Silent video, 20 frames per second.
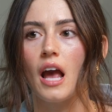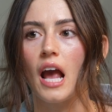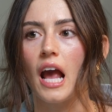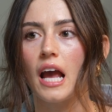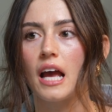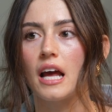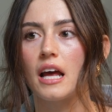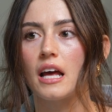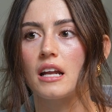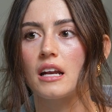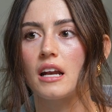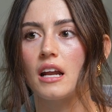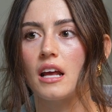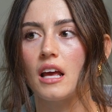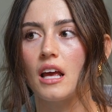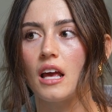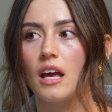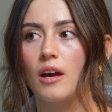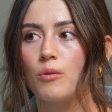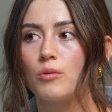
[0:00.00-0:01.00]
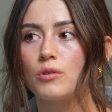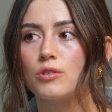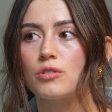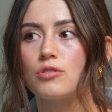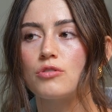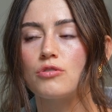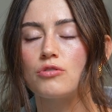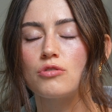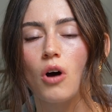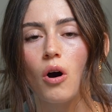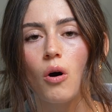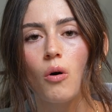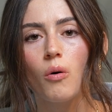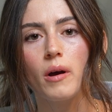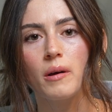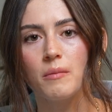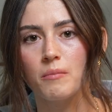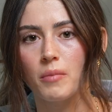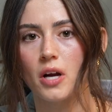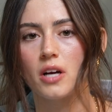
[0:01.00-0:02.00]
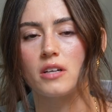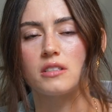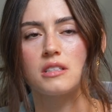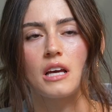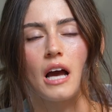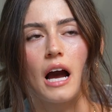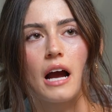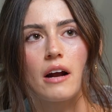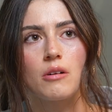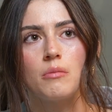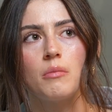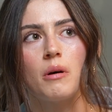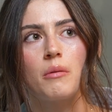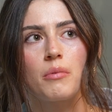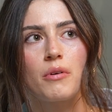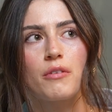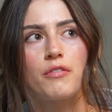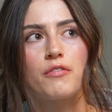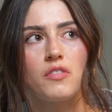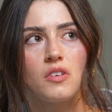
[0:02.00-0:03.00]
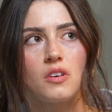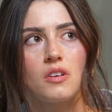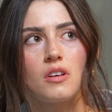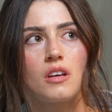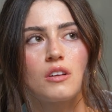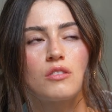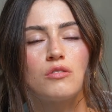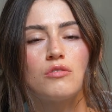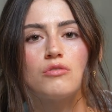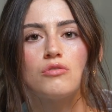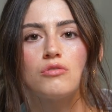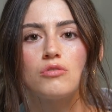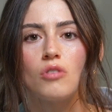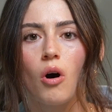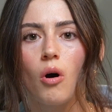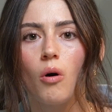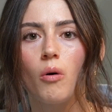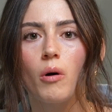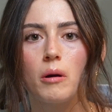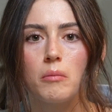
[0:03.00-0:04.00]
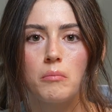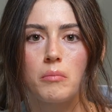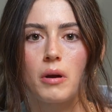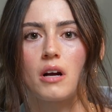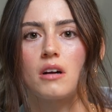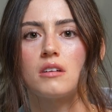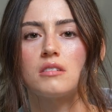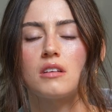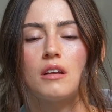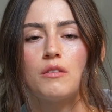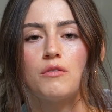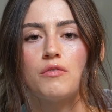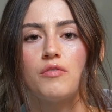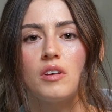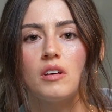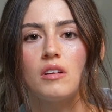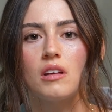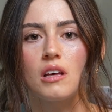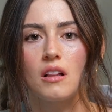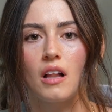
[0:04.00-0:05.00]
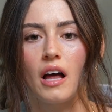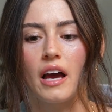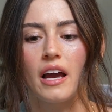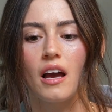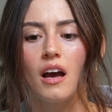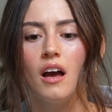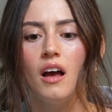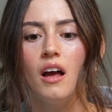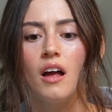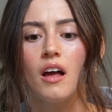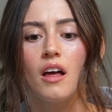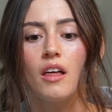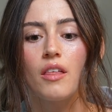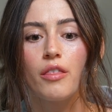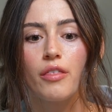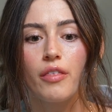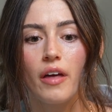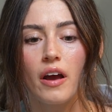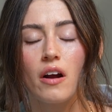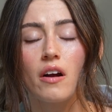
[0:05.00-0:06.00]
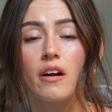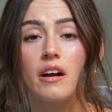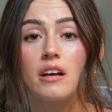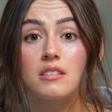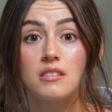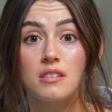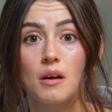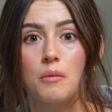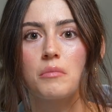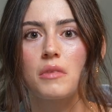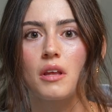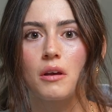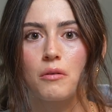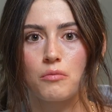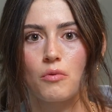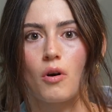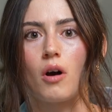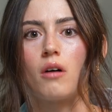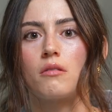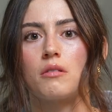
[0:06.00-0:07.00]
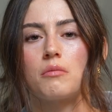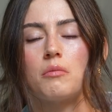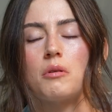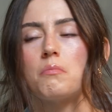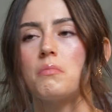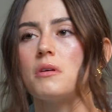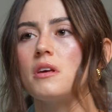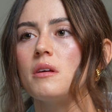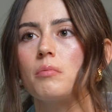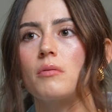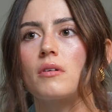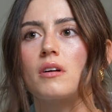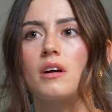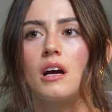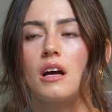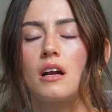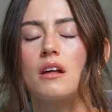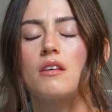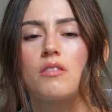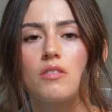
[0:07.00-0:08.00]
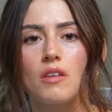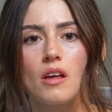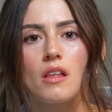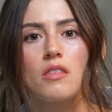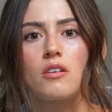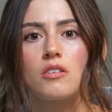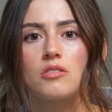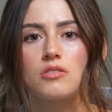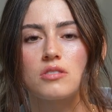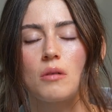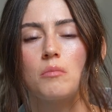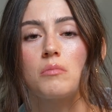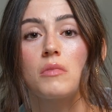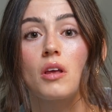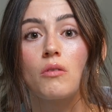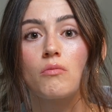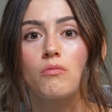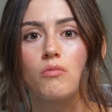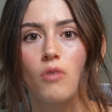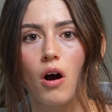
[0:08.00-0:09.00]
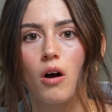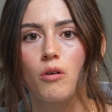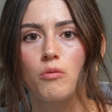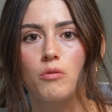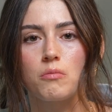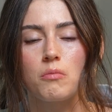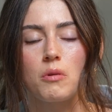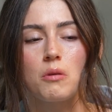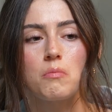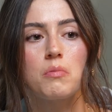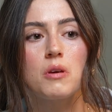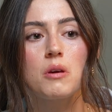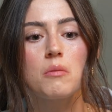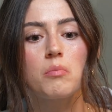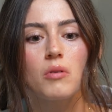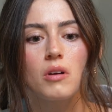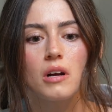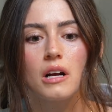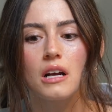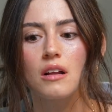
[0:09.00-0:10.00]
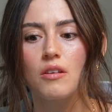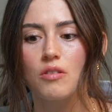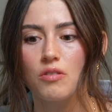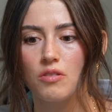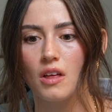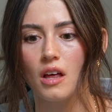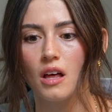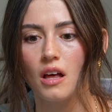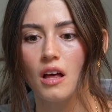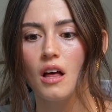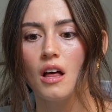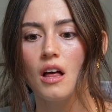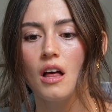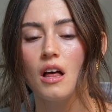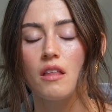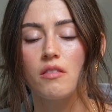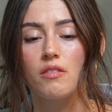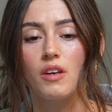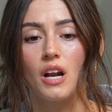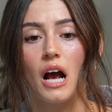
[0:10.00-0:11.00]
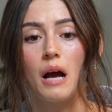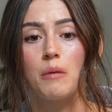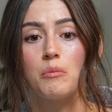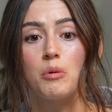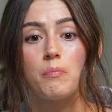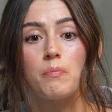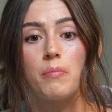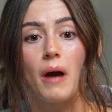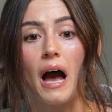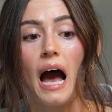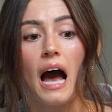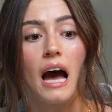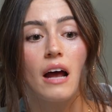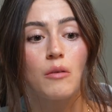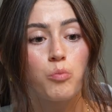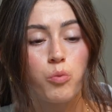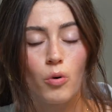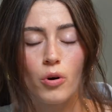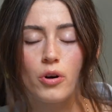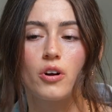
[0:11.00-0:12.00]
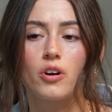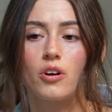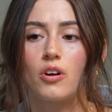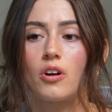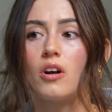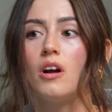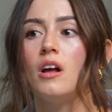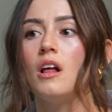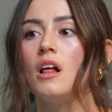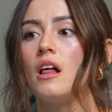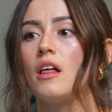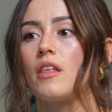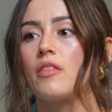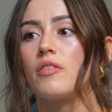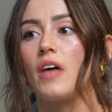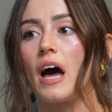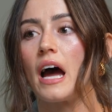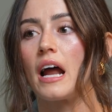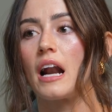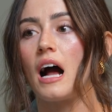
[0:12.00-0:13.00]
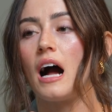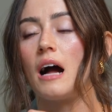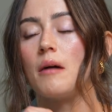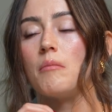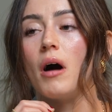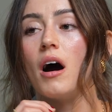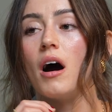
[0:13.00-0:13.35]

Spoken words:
And it was so embarrassing. I remember feeling so embarrassed and feeling like there is something wrong with me. People are going to think there's something wrong with me. People are going to think that I'm a bad worker, that I'm